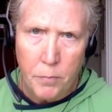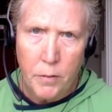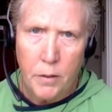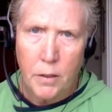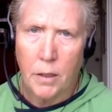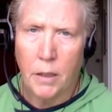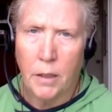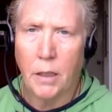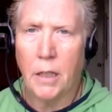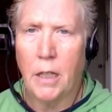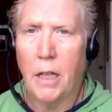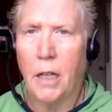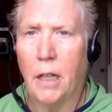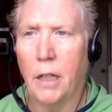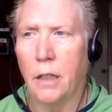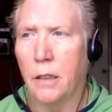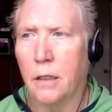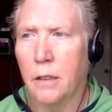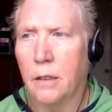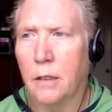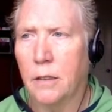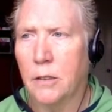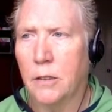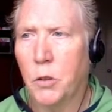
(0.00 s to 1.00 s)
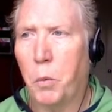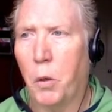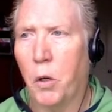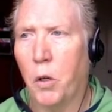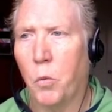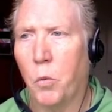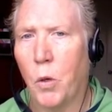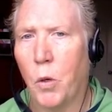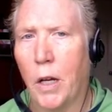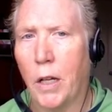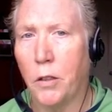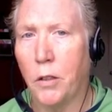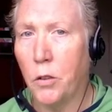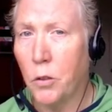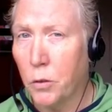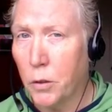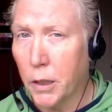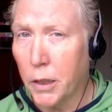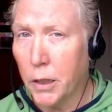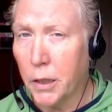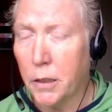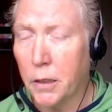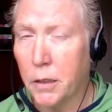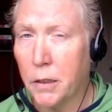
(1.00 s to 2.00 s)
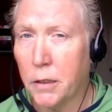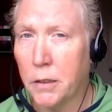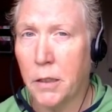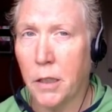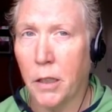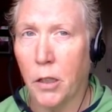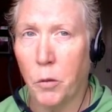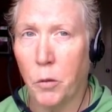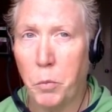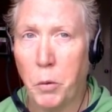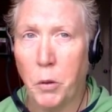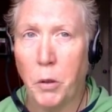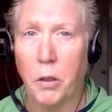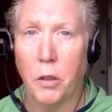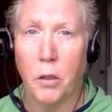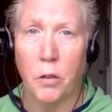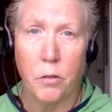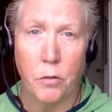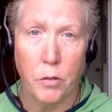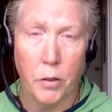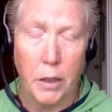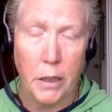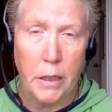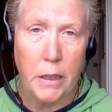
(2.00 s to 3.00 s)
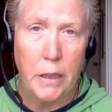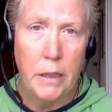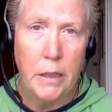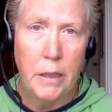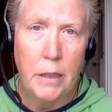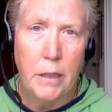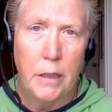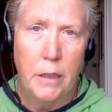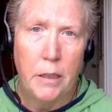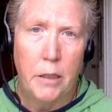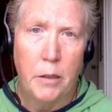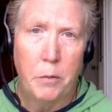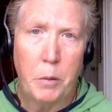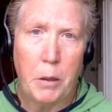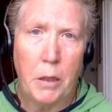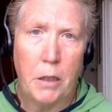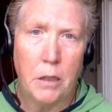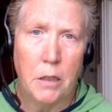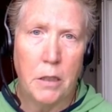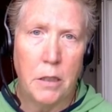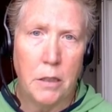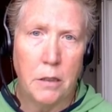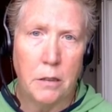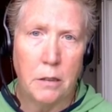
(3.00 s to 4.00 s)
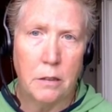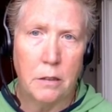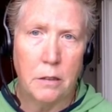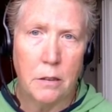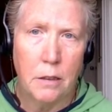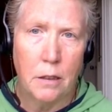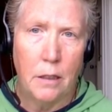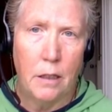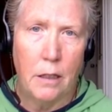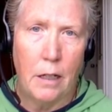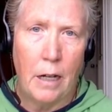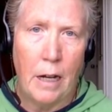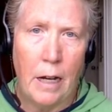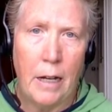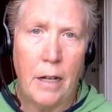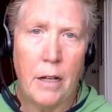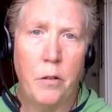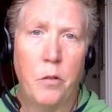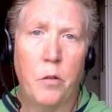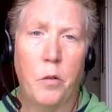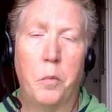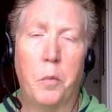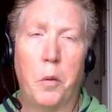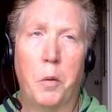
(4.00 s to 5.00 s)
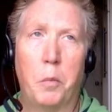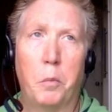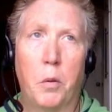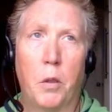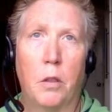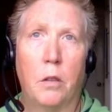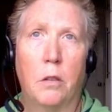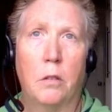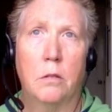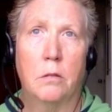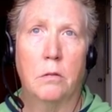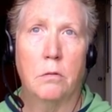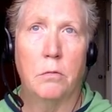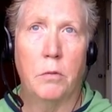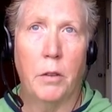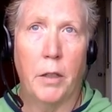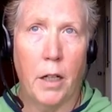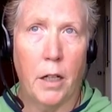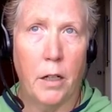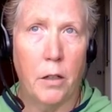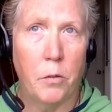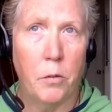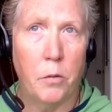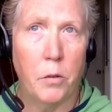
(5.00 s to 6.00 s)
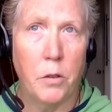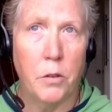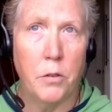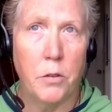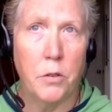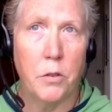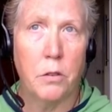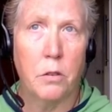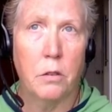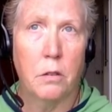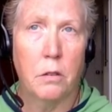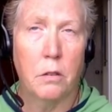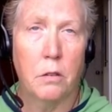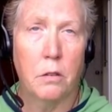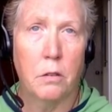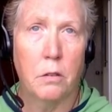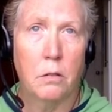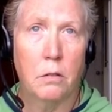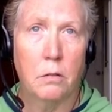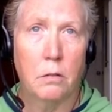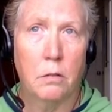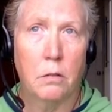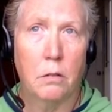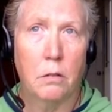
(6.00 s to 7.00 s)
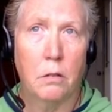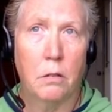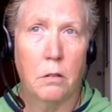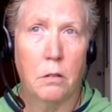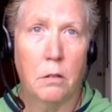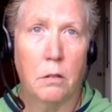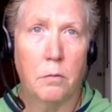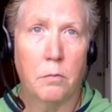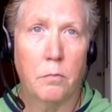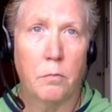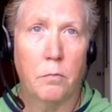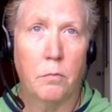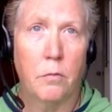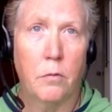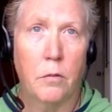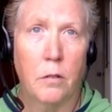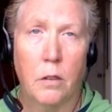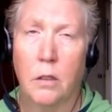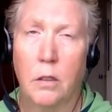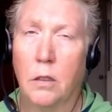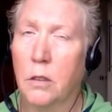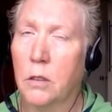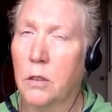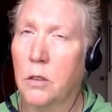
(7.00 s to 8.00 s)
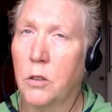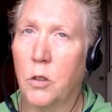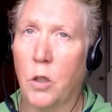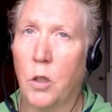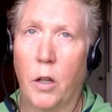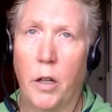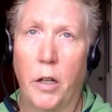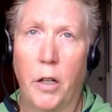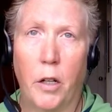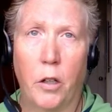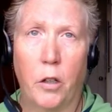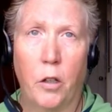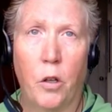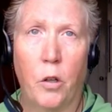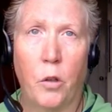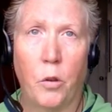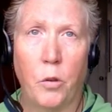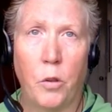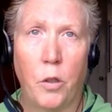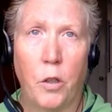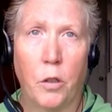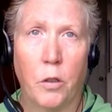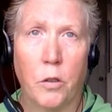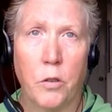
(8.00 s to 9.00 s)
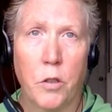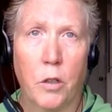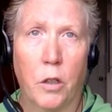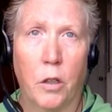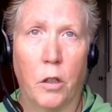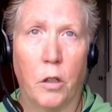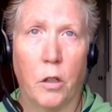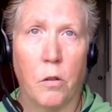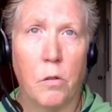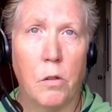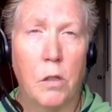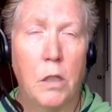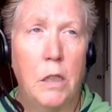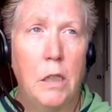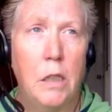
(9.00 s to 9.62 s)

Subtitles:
And again, it's part of why I do it is to help you get over it, because I remember when I was starting to code years ago,